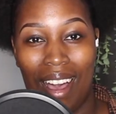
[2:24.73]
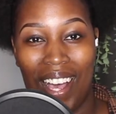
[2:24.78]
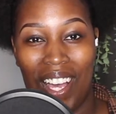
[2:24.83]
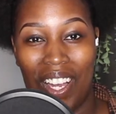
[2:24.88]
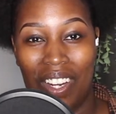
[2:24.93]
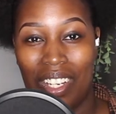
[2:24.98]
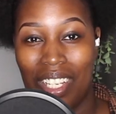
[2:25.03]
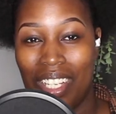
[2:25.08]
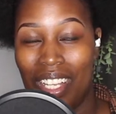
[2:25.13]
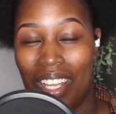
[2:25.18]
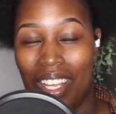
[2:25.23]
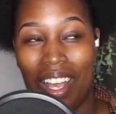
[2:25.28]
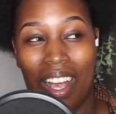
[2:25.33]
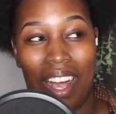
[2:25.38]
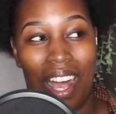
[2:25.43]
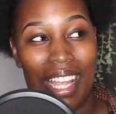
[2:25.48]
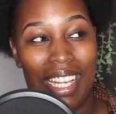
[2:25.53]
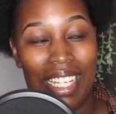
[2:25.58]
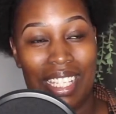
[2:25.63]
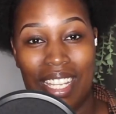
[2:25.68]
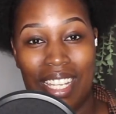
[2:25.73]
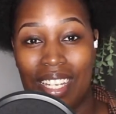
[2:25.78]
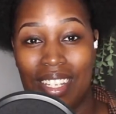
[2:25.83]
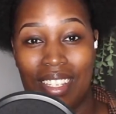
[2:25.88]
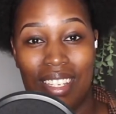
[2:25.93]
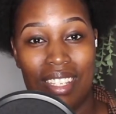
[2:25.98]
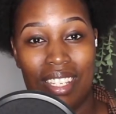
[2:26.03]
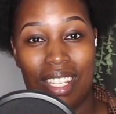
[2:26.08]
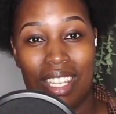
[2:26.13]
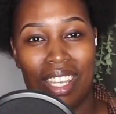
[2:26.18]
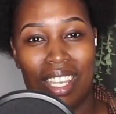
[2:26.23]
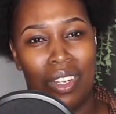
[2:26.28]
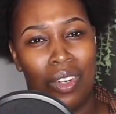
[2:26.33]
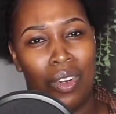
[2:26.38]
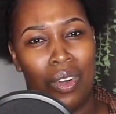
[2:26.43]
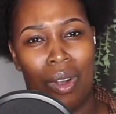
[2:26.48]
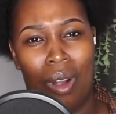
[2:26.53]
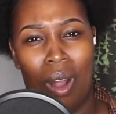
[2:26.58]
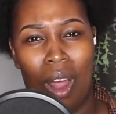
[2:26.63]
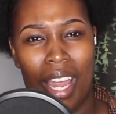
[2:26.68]
Our identity in
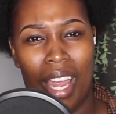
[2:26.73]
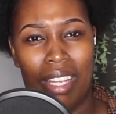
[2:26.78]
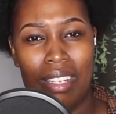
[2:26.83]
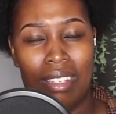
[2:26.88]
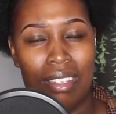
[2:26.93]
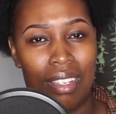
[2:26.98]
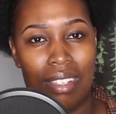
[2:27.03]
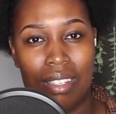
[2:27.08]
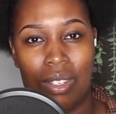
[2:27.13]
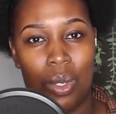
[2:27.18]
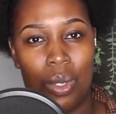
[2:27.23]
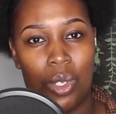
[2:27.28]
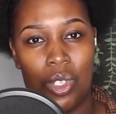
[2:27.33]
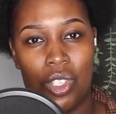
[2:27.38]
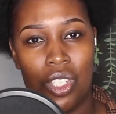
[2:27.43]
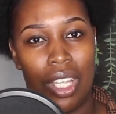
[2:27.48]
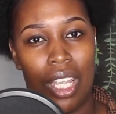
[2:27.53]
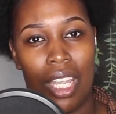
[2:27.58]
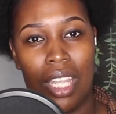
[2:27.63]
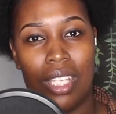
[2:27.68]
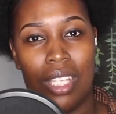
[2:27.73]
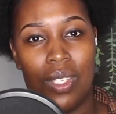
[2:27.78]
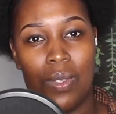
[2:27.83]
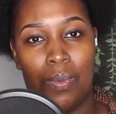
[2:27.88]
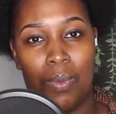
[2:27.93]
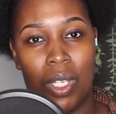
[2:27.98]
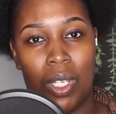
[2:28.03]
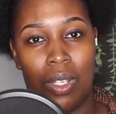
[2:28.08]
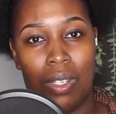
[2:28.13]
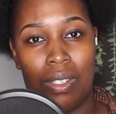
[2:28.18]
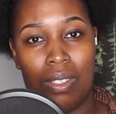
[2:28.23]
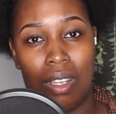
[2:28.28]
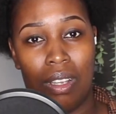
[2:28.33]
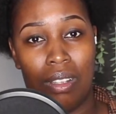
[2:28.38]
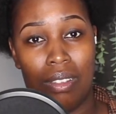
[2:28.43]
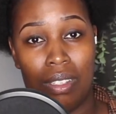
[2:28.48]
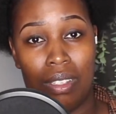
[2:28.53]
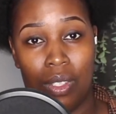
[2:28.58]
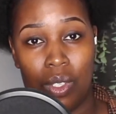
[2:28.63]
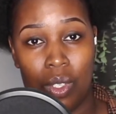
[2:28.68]
Christ does not change because
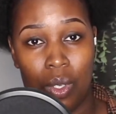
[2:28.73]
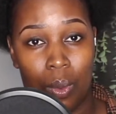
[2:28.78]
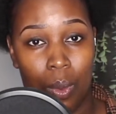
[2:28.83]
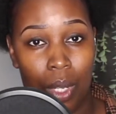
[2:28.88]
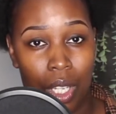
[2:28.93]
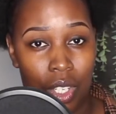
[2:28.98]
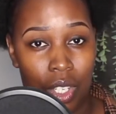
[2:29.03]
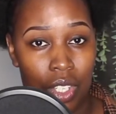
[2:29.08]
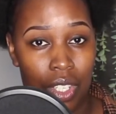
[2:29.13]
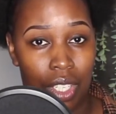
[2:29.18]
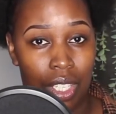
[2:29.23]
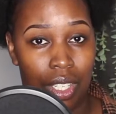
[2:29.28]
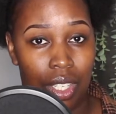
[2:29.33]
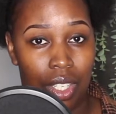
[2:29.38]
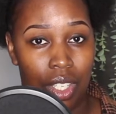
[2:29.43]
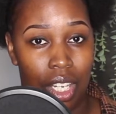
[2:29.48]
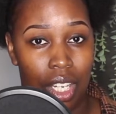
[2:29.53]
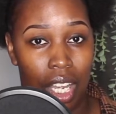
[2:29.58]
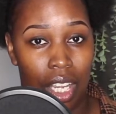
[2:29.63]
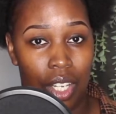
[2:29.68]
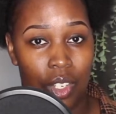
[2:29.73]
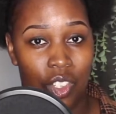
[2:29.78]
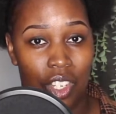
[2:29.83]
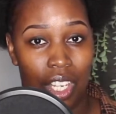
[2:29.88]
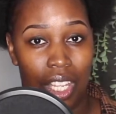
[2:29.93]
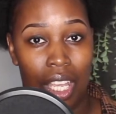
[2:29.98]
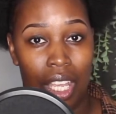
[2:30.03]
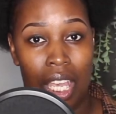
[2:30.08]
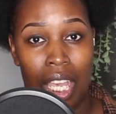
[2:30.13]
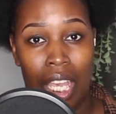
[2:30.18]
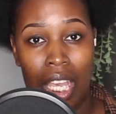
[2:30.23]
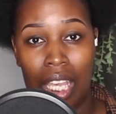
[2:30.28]
our situation is changing.